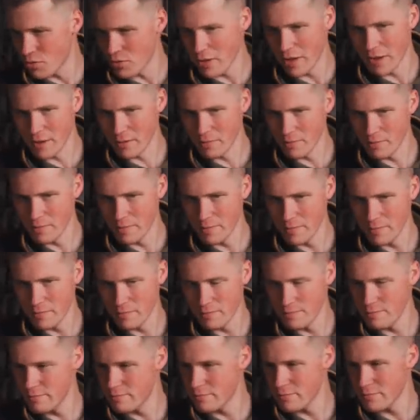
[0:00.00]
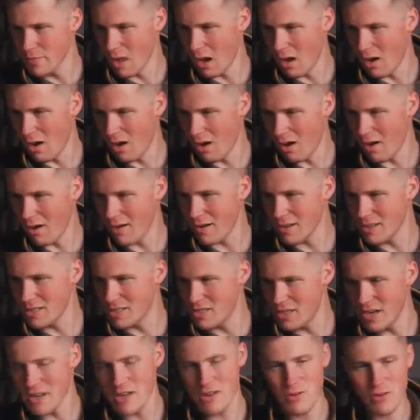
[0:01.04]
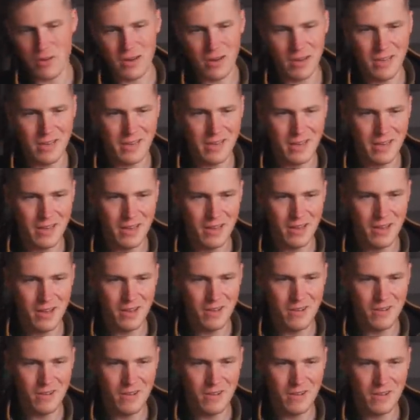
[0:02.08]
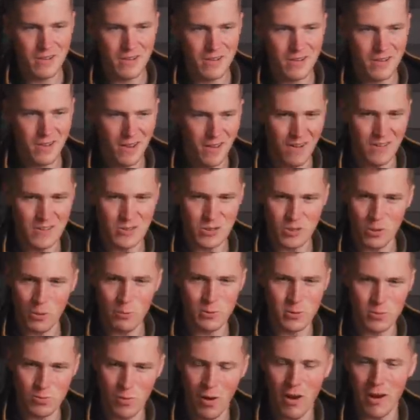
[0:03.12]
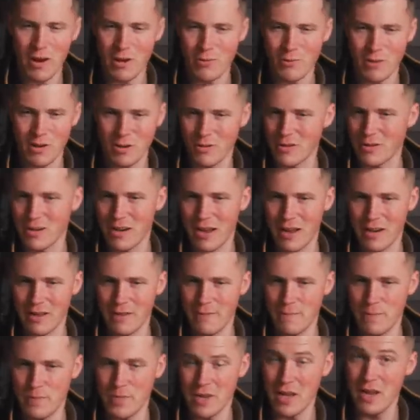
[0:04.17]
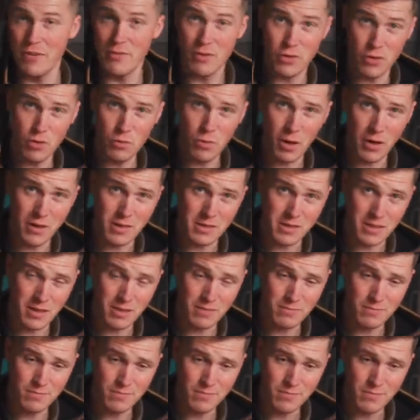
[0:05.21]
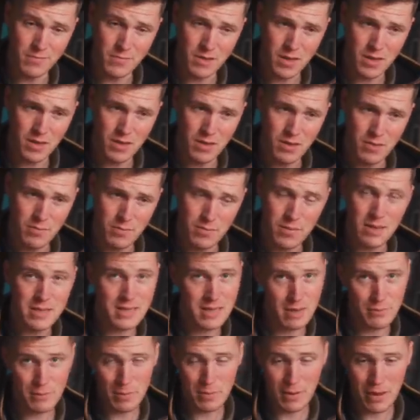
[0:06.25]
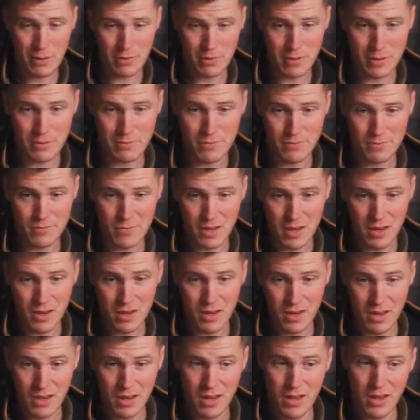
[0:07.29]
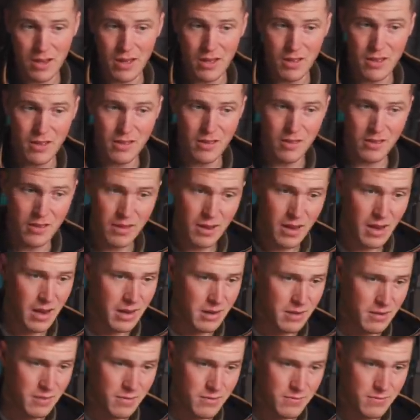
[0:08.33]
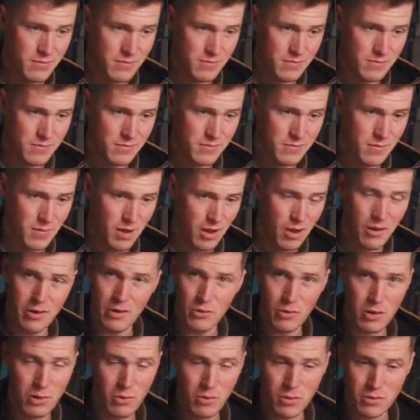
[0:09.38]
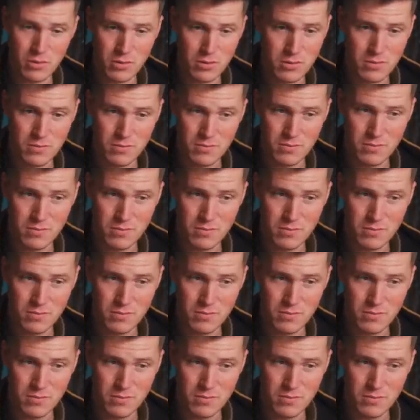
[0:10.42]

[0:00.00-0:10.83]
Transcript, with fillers: thing. I genuinely can't stop smiling when looking at it. If you do buy this gun, please let me play with it. The end. I only want it once